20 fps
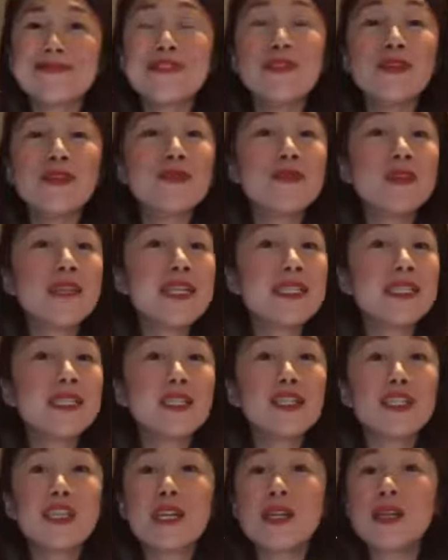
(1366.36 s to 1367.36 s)
No need to
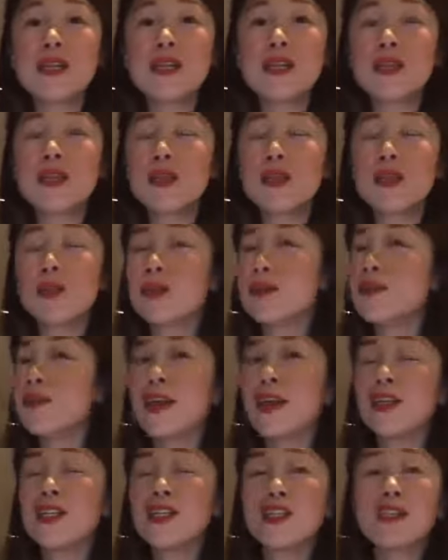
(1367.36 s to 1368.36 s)
change wherever
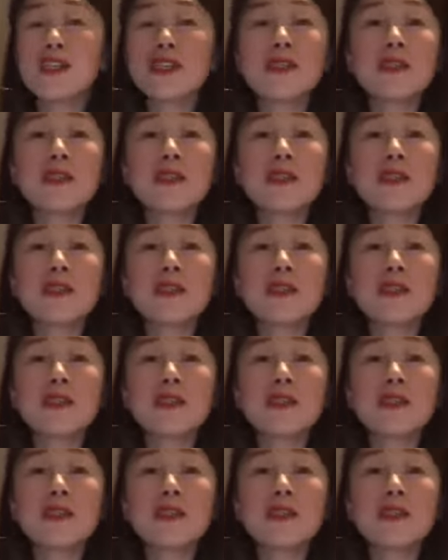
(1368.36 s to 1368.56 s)
you're at,